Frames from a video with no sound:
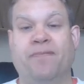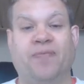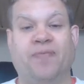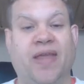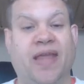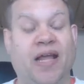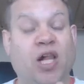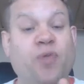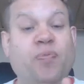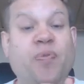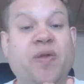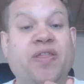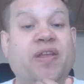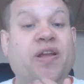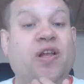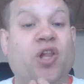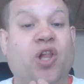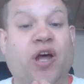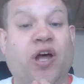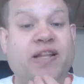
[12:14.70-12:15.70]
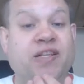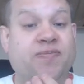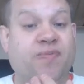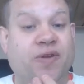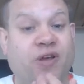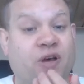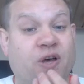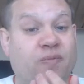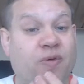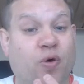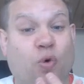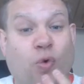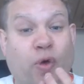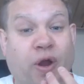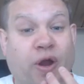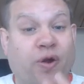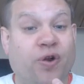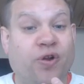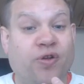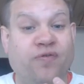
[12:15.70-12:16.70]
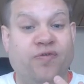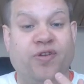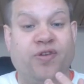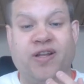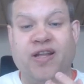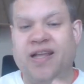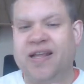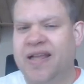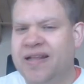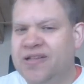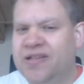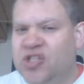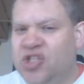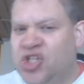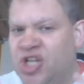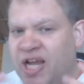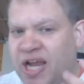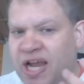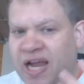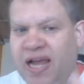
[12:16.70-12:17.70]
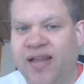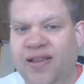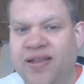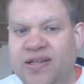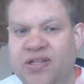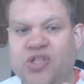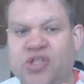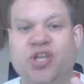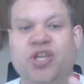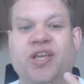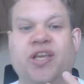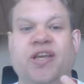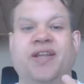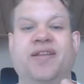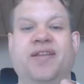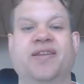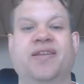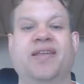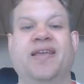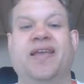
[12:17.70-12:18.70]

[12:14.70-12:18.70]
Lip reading: helping the clients become aware of it and challenging it